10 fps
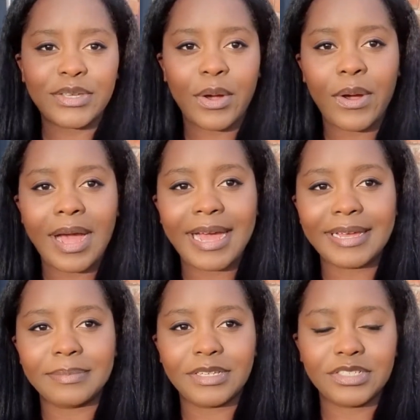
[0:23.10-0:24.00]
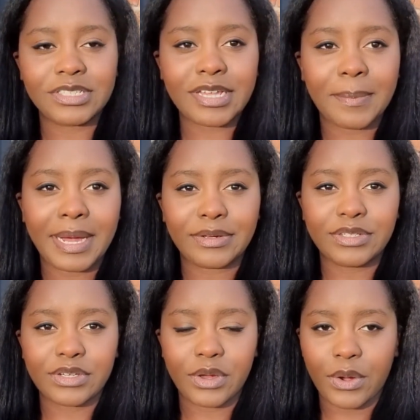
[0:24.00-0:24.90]
So I'm just
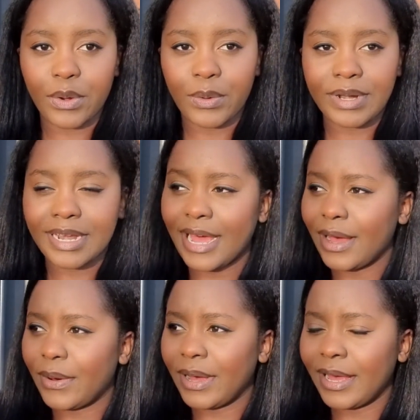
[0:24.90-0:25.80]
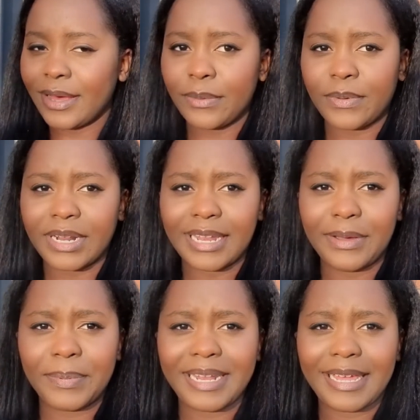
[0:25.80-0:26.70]
about to go now. I'm running a
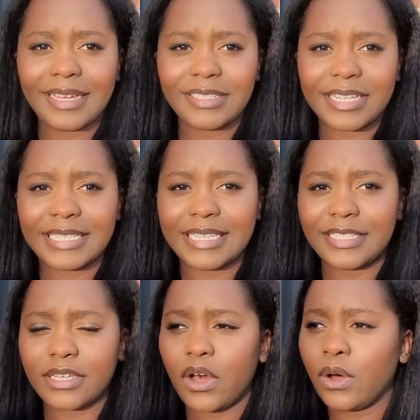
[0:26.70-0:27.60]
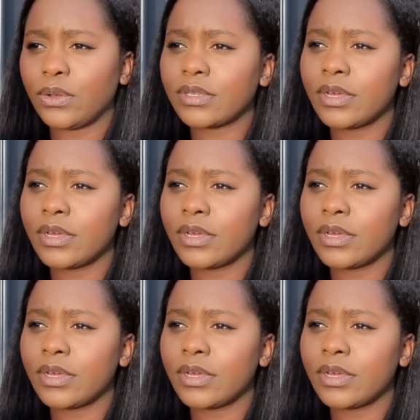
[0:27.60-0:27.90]
little bit late. As you can see, it's cold.